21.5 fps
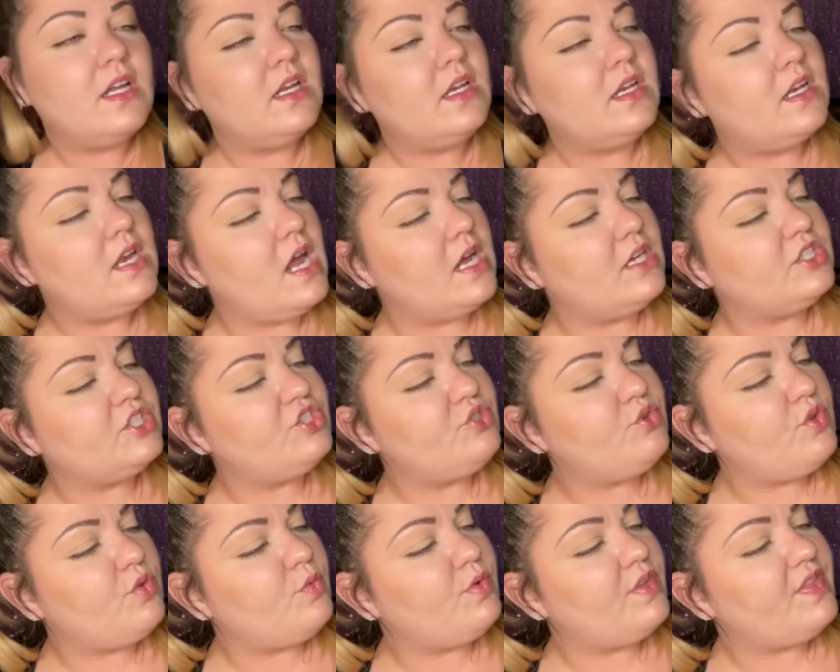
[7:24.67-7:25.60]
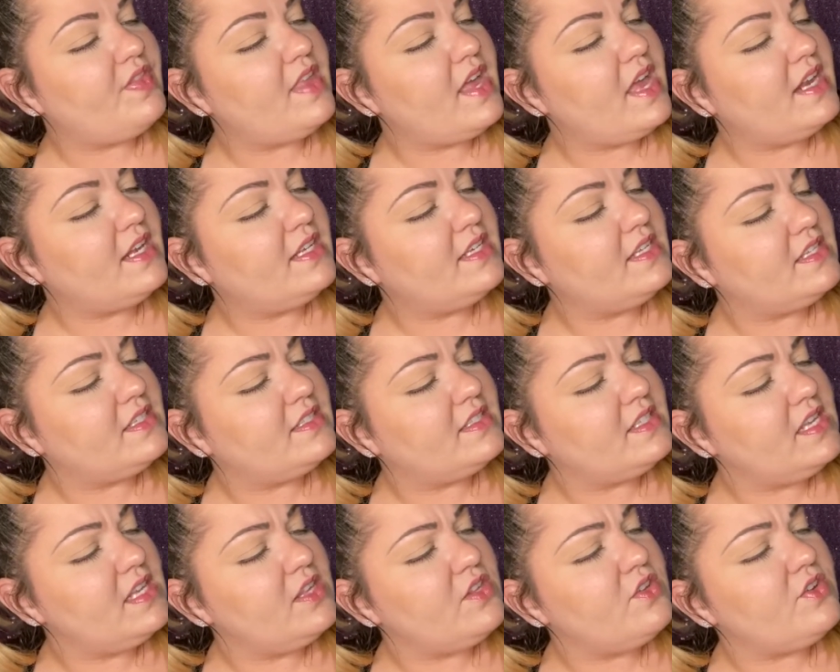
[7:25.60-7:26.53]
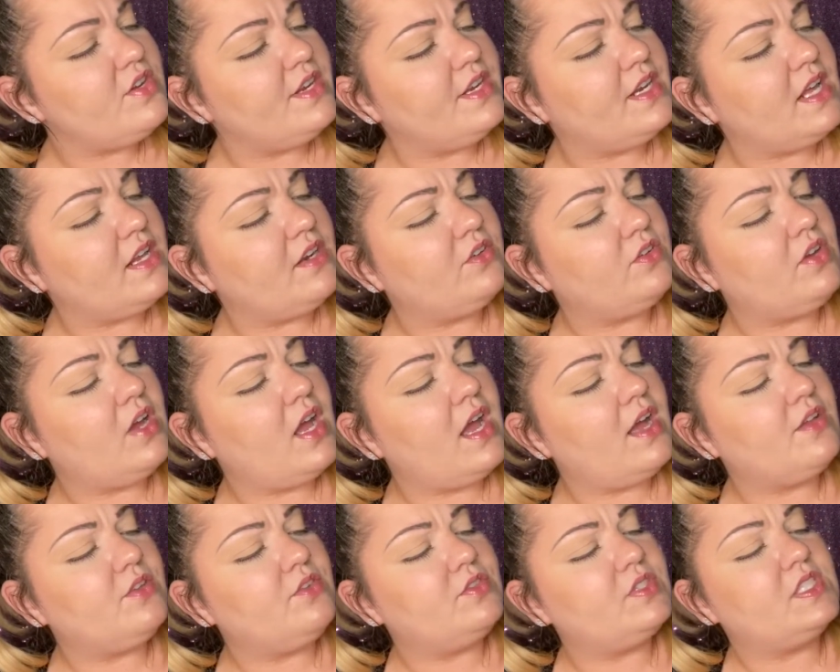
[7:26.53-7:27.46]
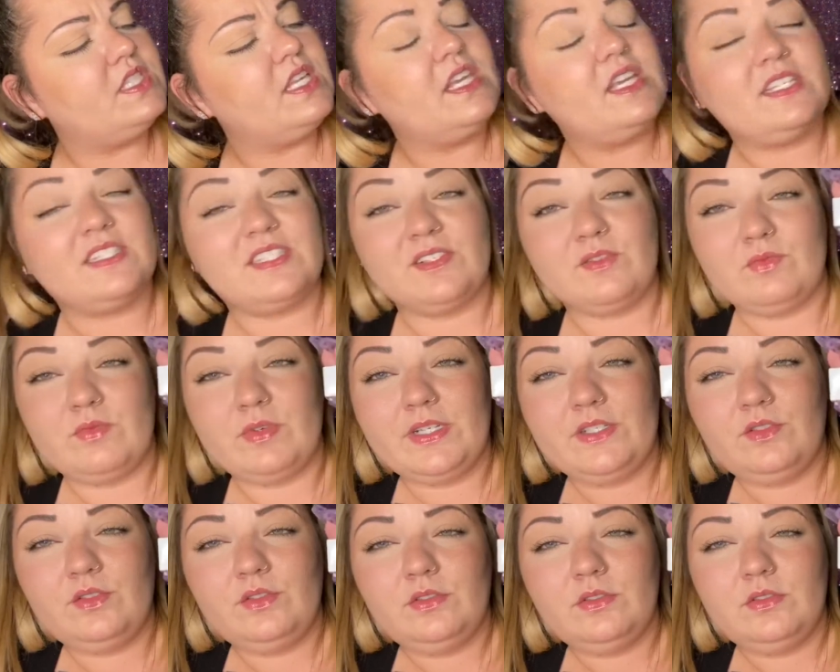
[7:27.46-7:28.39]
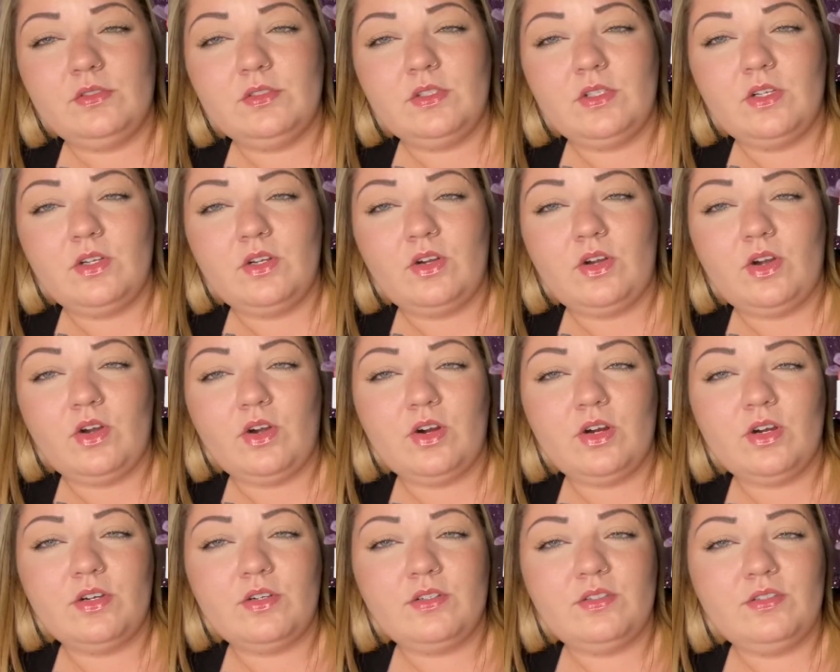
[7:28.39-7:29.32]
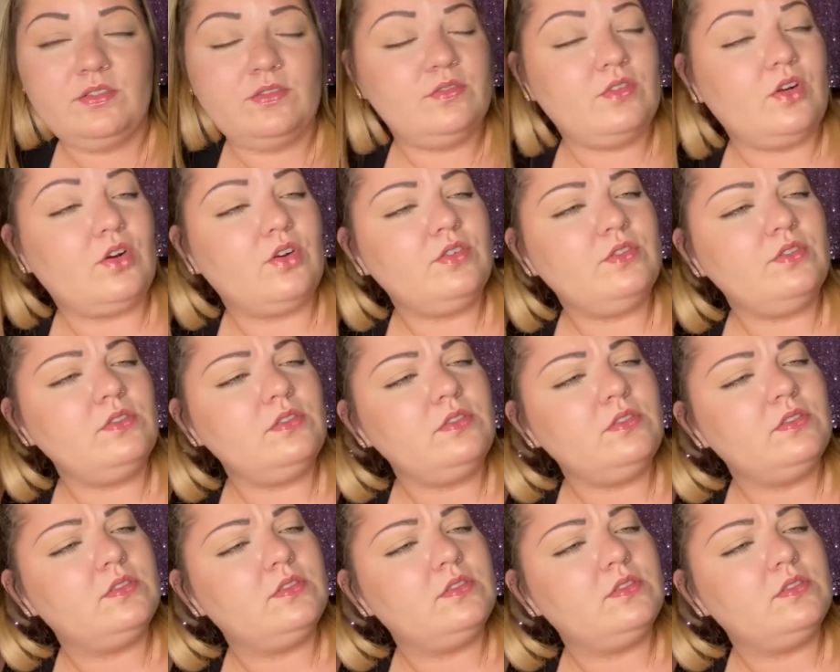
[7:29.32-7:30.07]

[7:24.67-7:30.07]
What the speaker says: Not sure what that is either. And I don't know how you say. Is it riddle? Ardle?